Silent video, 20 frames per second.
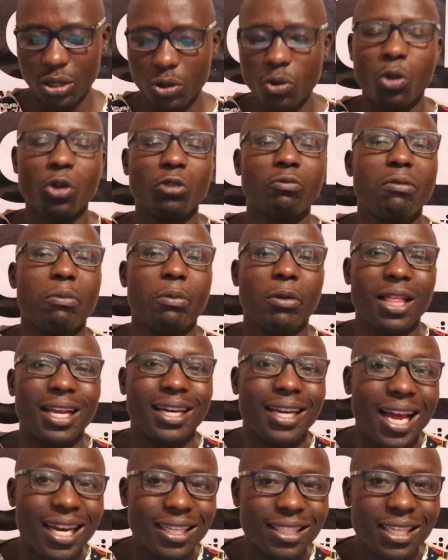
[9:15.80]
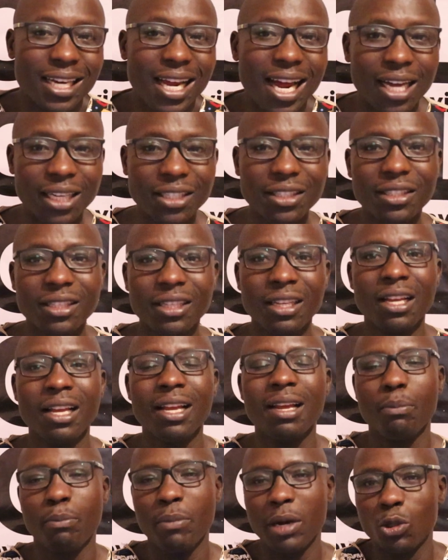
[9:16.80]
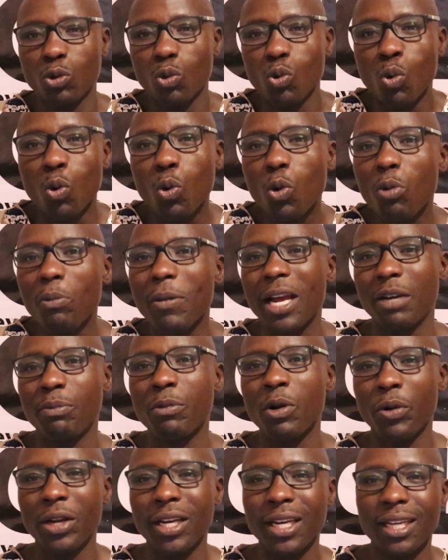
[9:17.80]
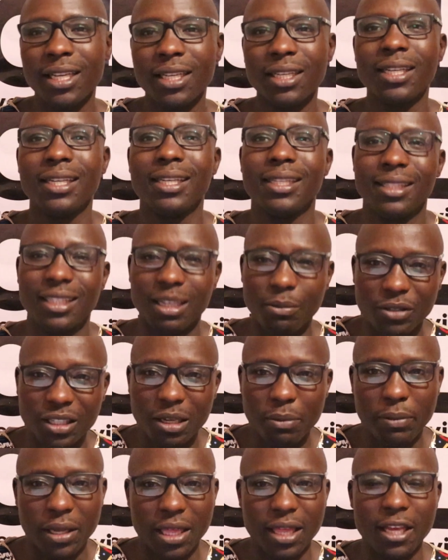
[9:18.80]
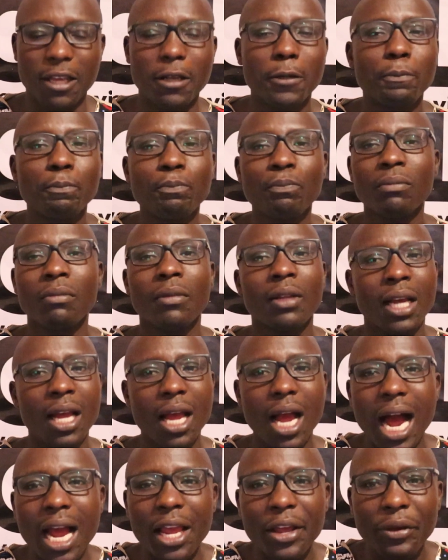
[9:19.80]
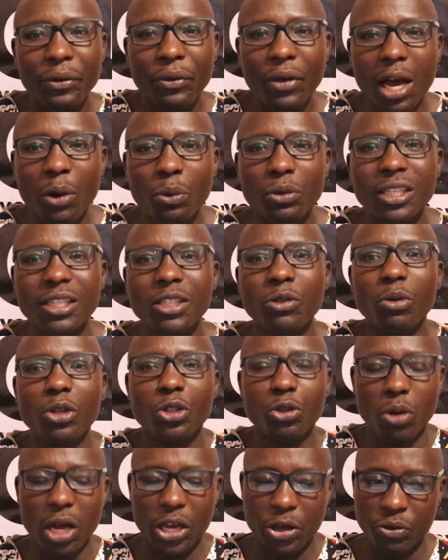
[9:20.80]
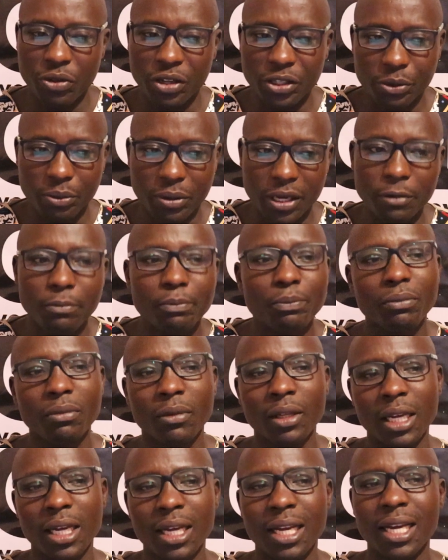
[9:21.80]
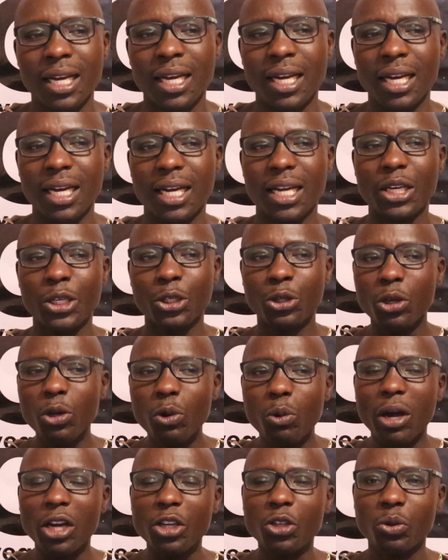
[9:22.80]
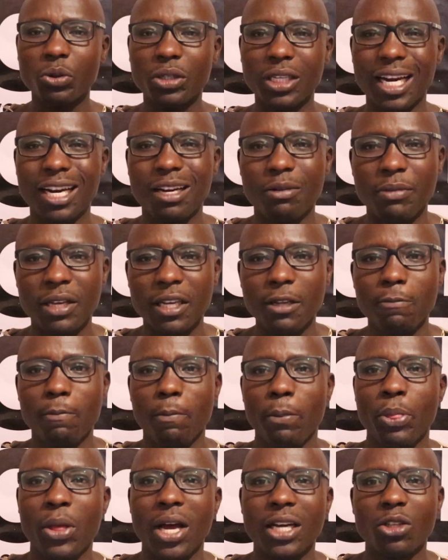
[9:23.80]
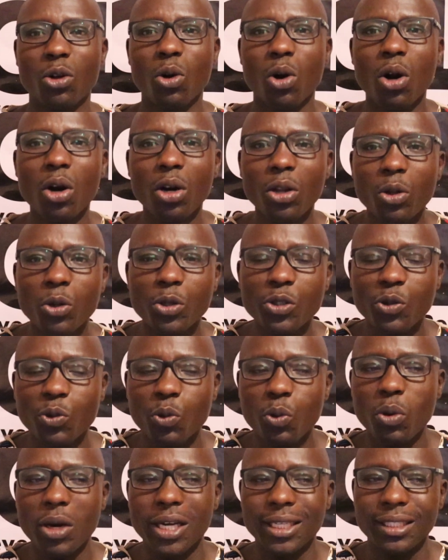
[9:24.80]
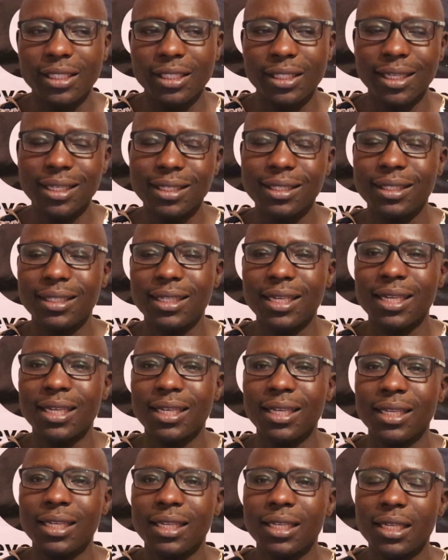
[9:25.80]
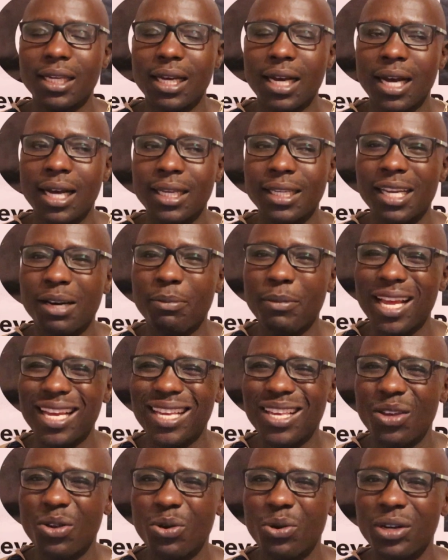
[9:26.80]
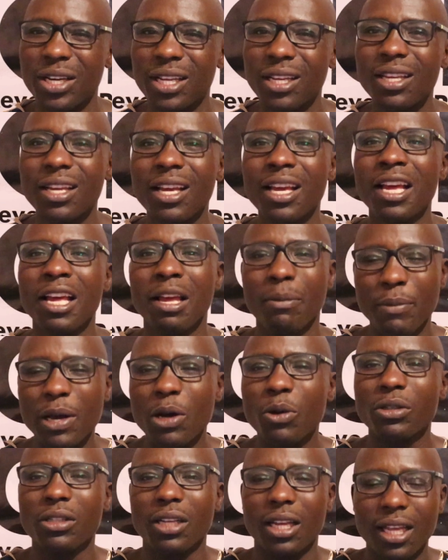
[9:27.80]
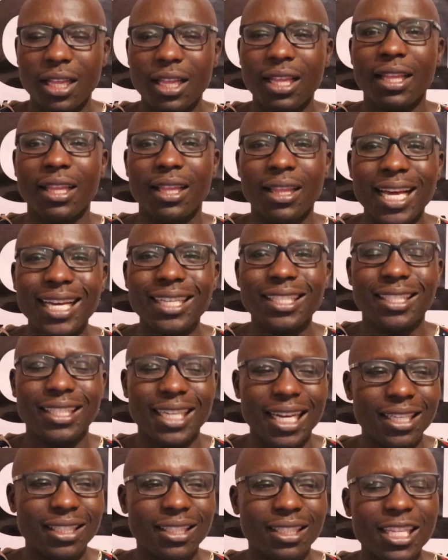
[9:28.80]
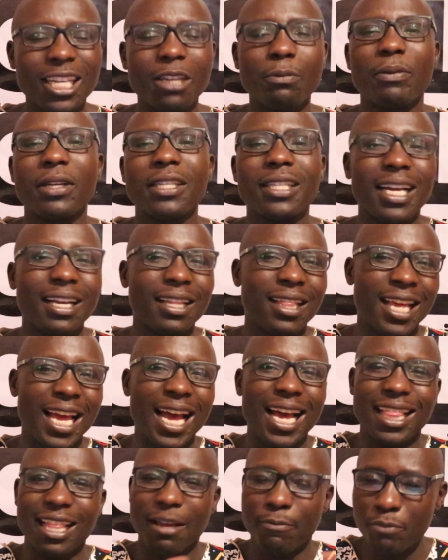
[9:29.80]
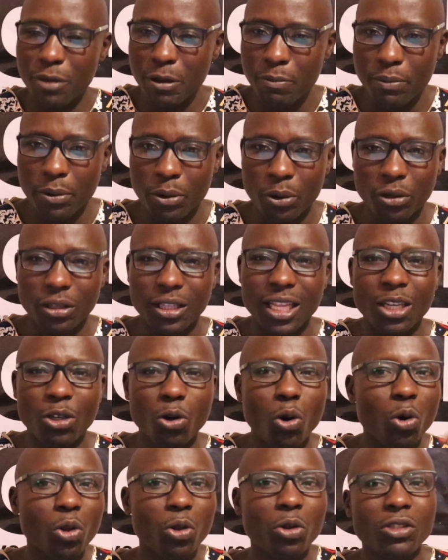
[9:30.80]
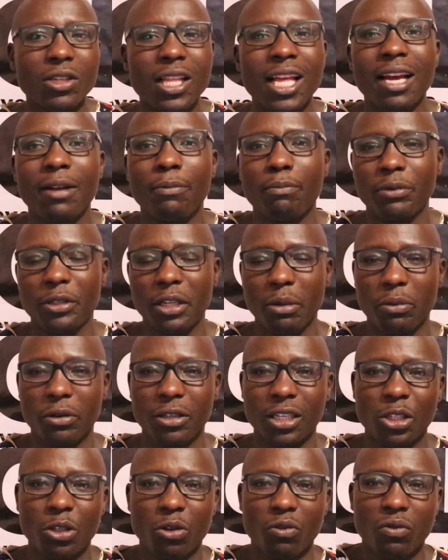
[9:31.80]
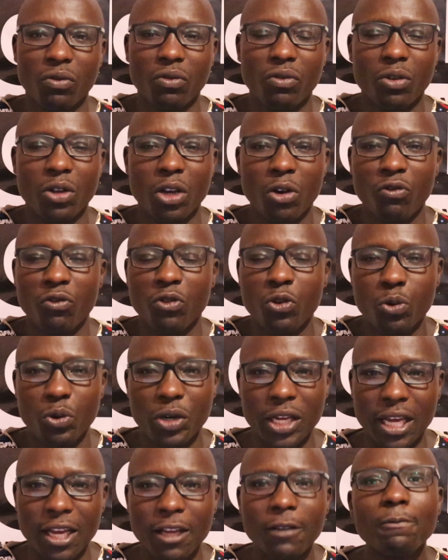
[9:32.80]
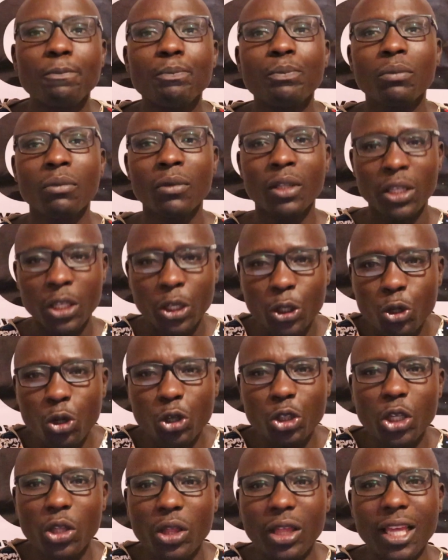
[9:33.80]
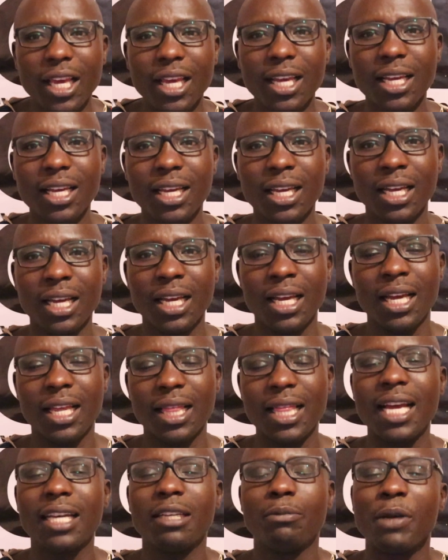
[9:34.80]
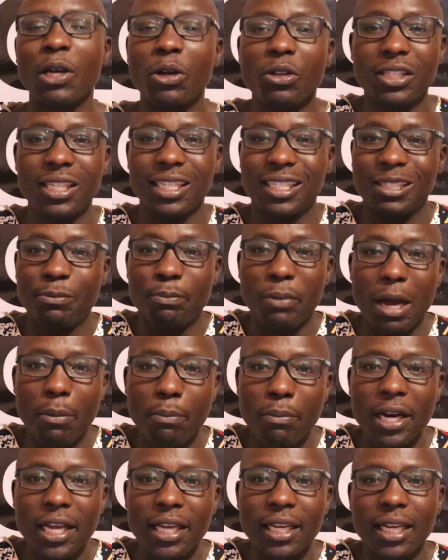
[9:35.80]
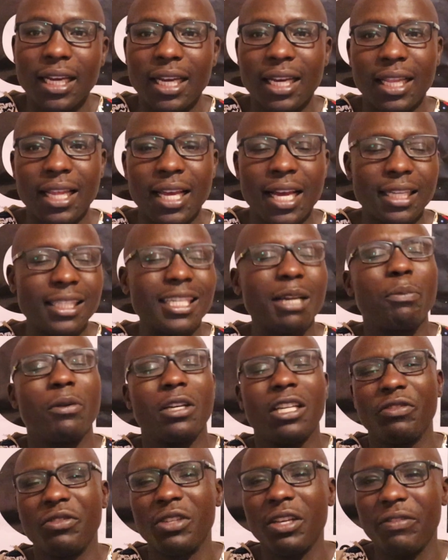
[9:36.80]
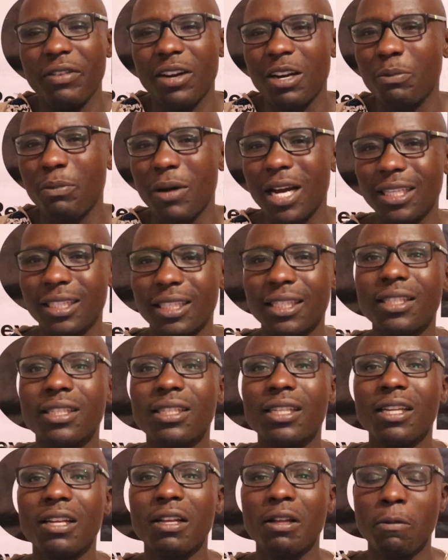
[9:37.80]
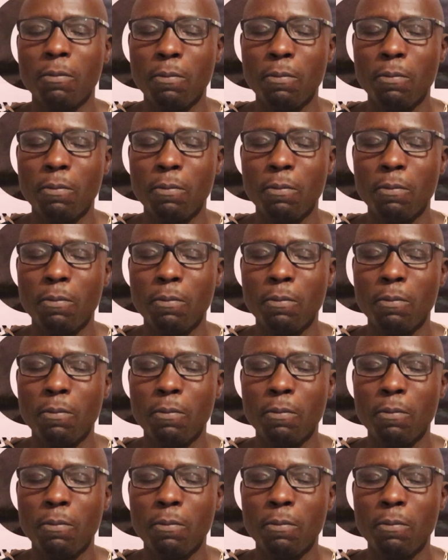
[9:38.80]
to those people that hated us, but Uhuru might be winning some sympathy. I would just want to argue this way. Do you want to tell me that all those who are chasing Jeremiah Kioni, because that tent, that place are the other people, not that all those they are supporters of UDA. Don't you think that because it's public and they are supporters of different parties,